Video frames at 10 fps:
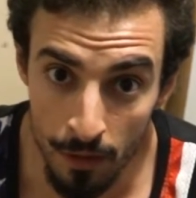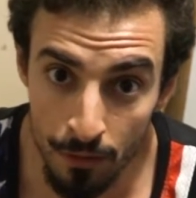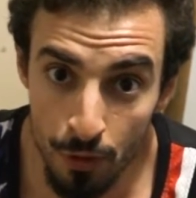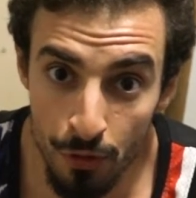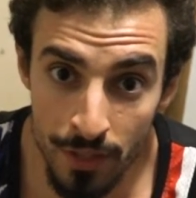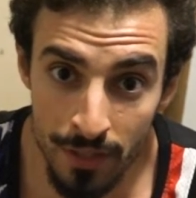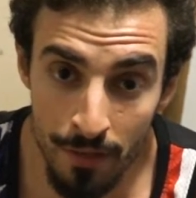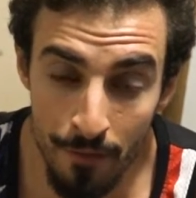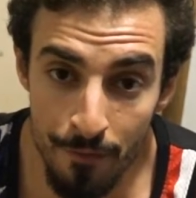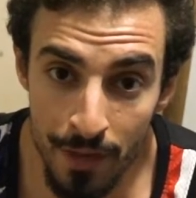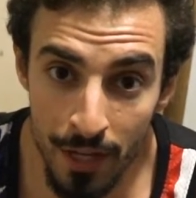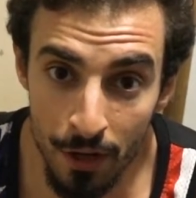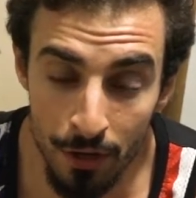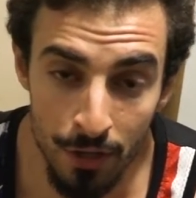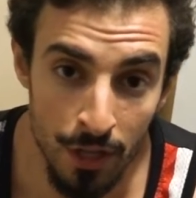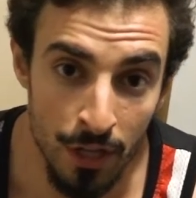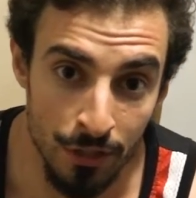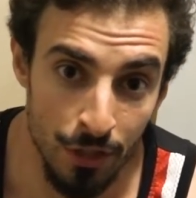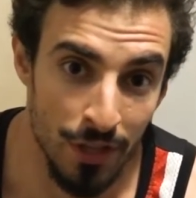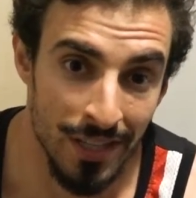to this video
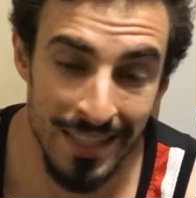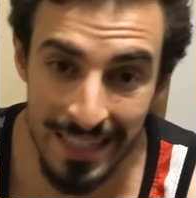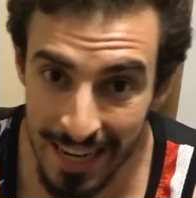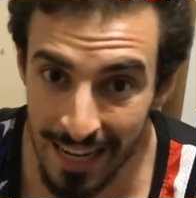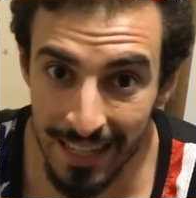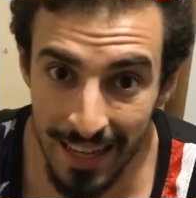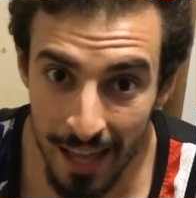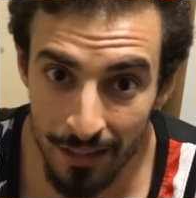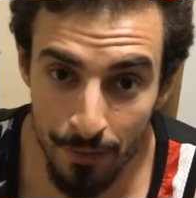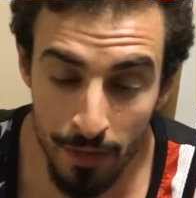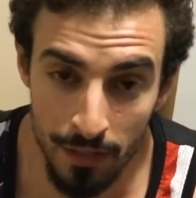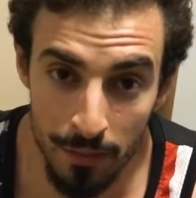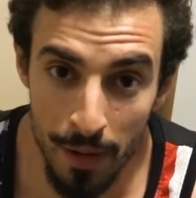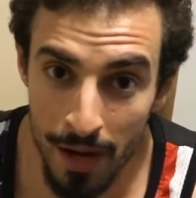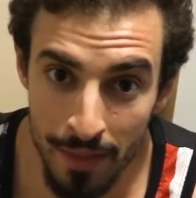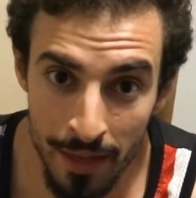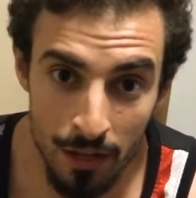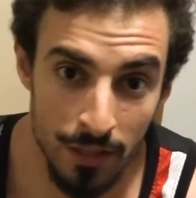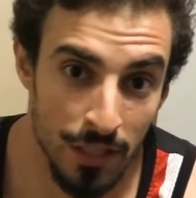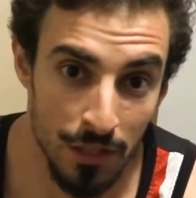so you can check it out. If you like to buy that,
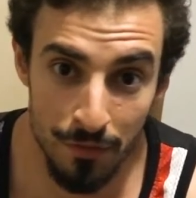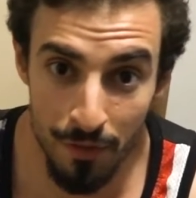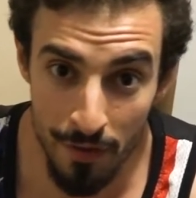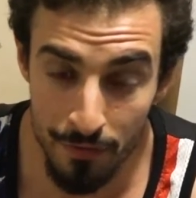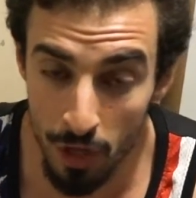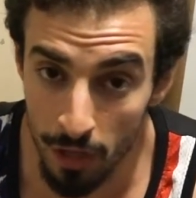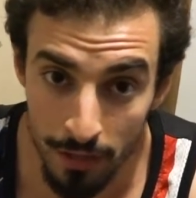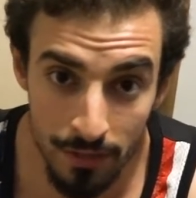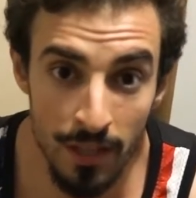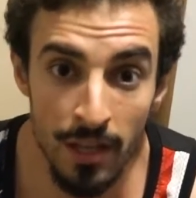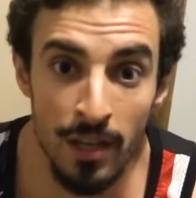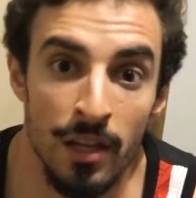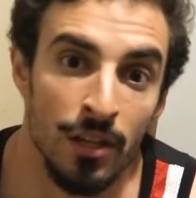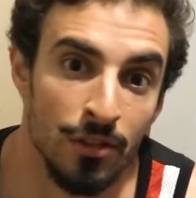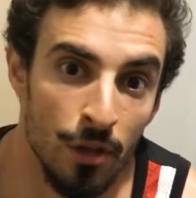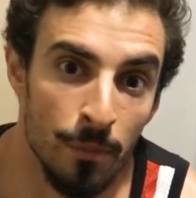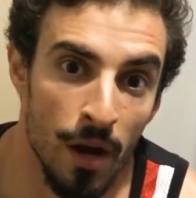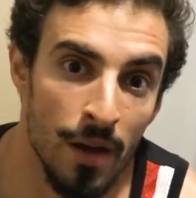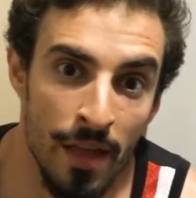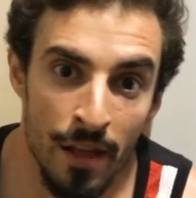it's just $5. So
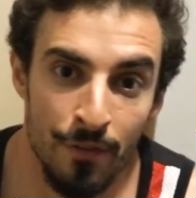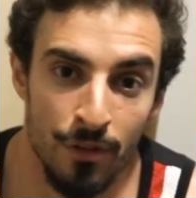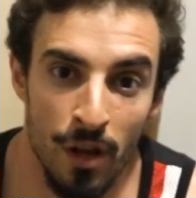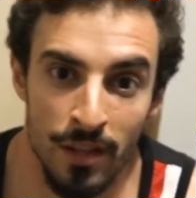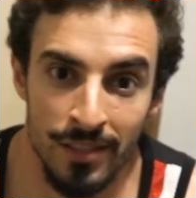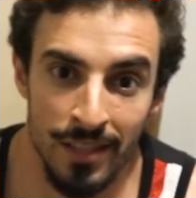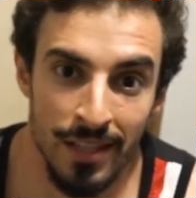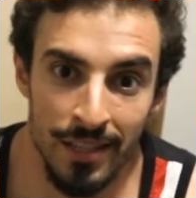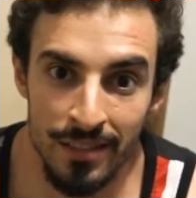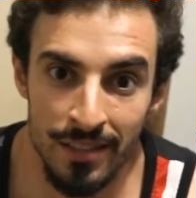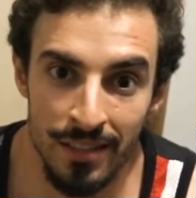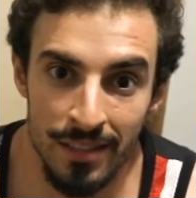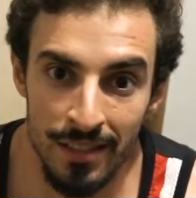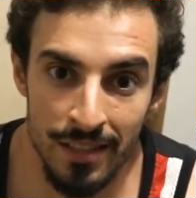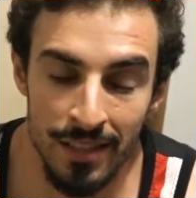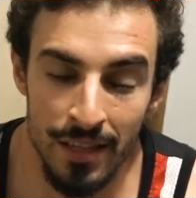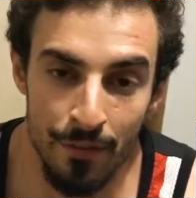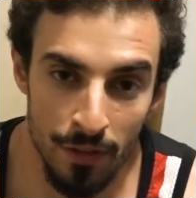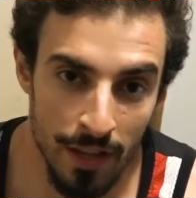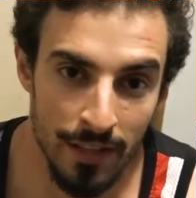buy that for nice ease. If
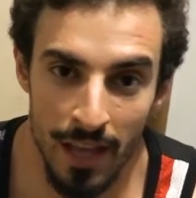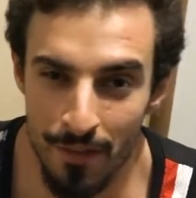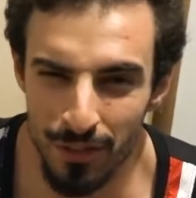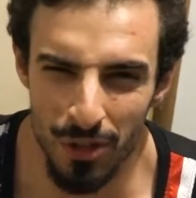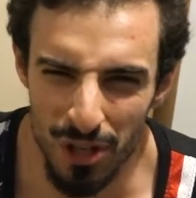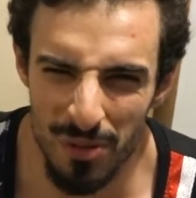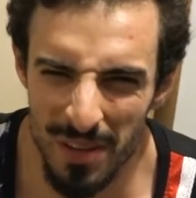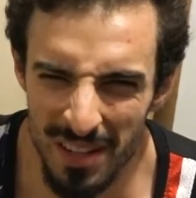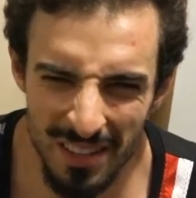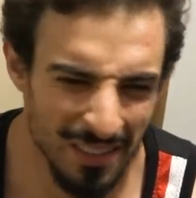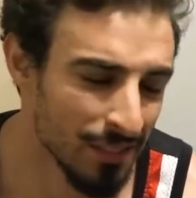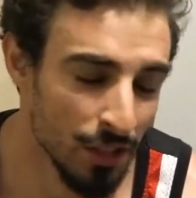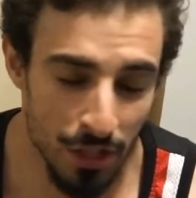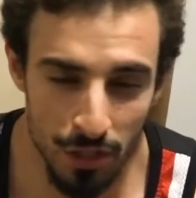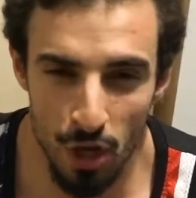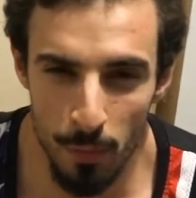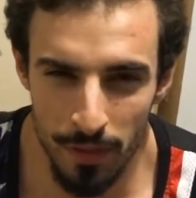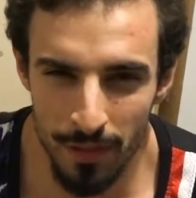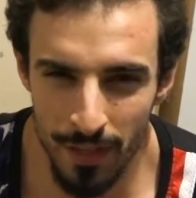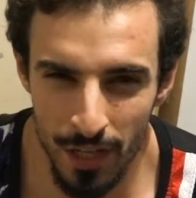you like to have a document, you can just copy
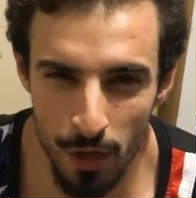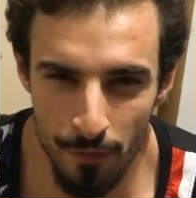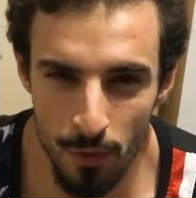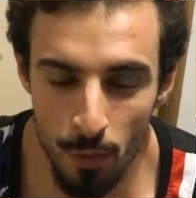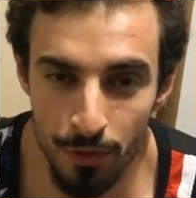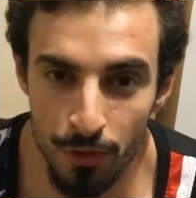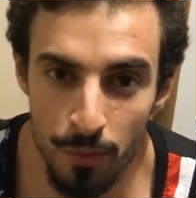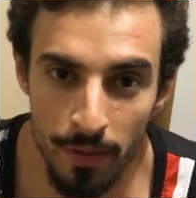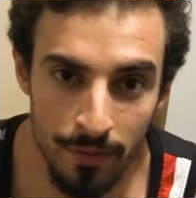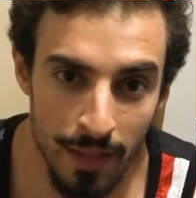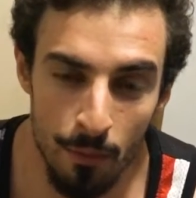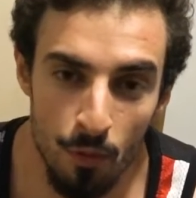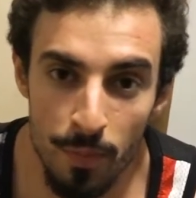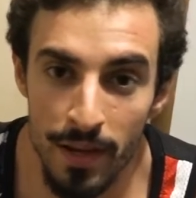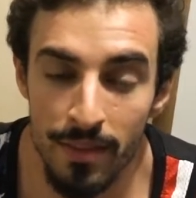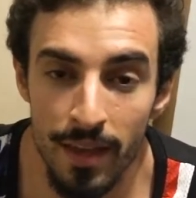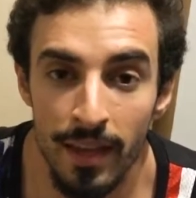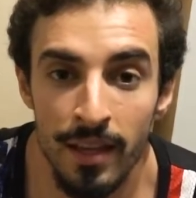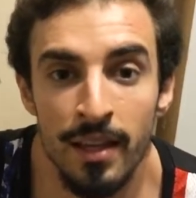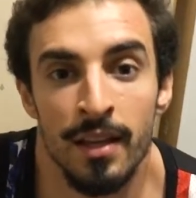the video if you want to, but that will be there.